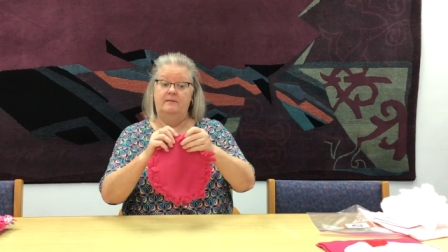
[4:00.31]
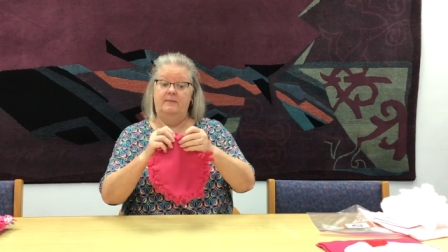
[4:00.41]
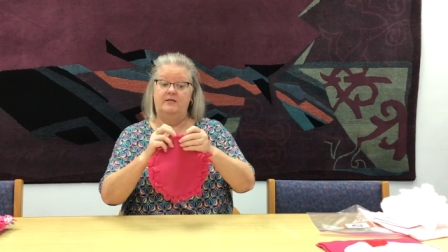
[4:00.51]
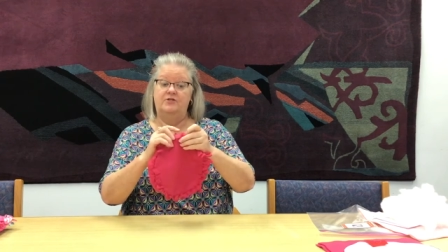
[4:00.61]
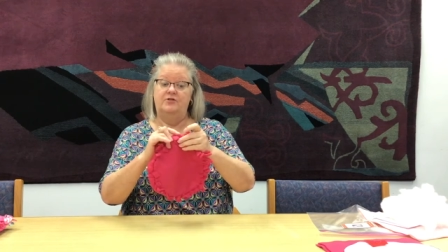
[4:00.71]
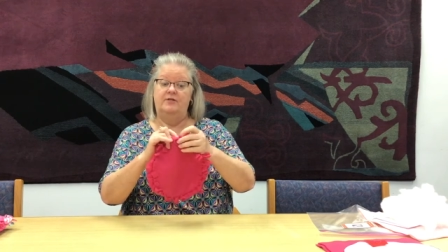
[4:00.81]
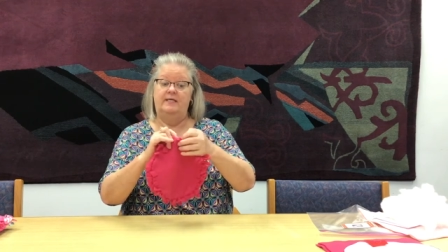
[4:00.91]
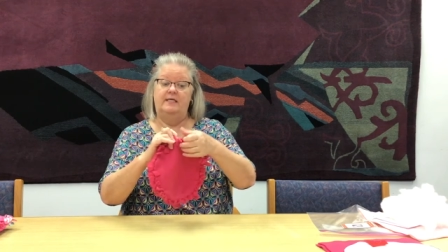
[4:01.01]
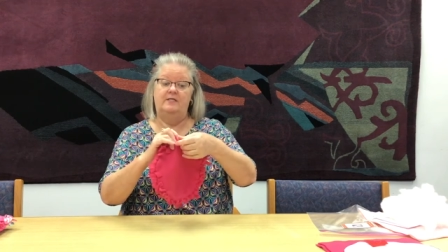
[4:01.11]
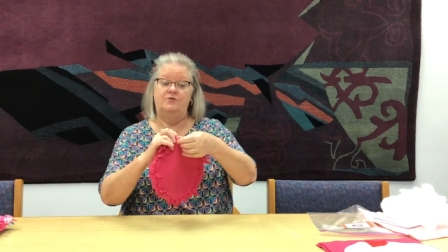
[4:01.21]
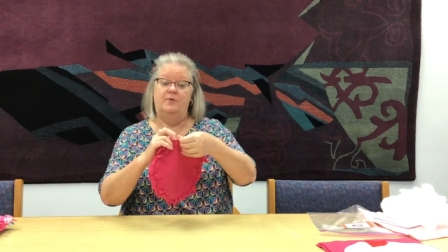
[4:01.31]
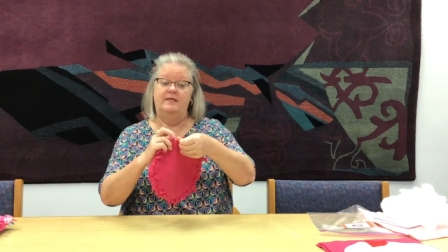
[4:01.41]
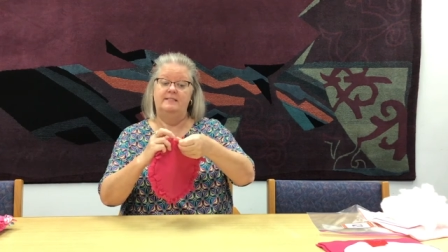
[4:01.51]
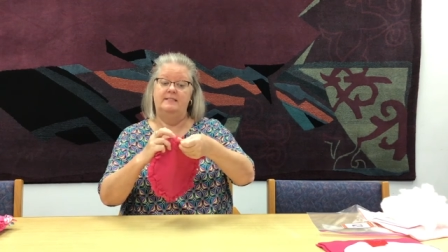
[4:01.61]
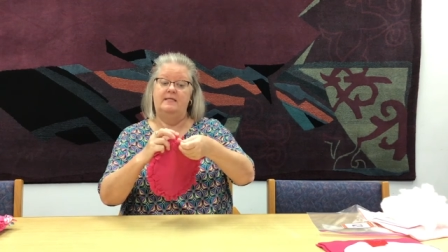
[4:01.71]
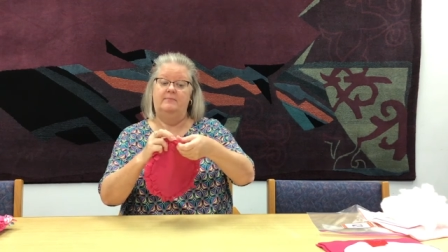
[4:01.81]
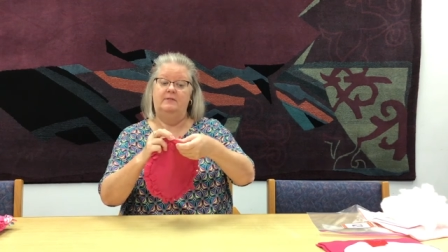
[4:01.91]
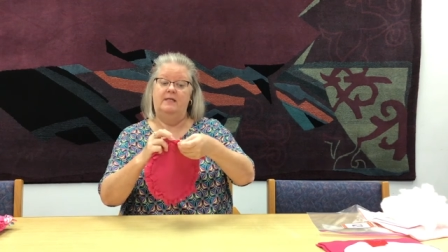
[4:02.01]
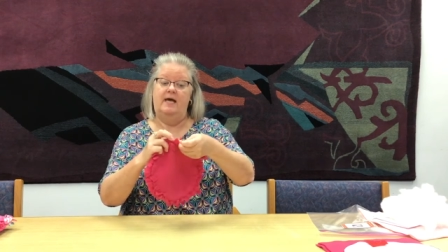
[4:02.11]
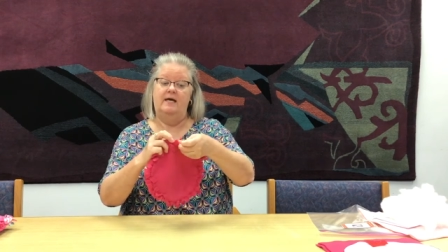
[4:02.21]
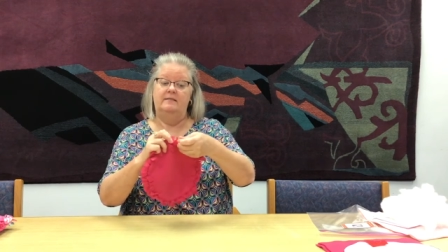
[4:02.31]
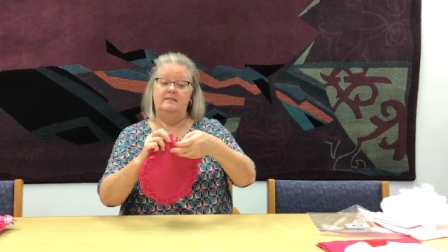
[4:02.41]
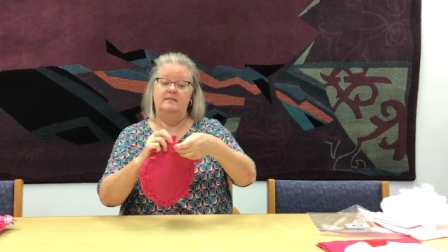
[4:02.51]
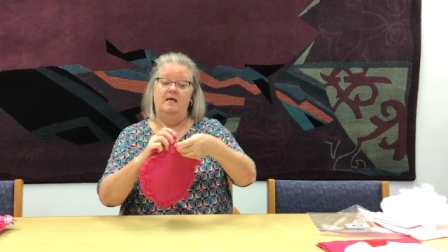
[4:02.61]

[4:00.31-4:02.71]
Make sure that each one is a double knot.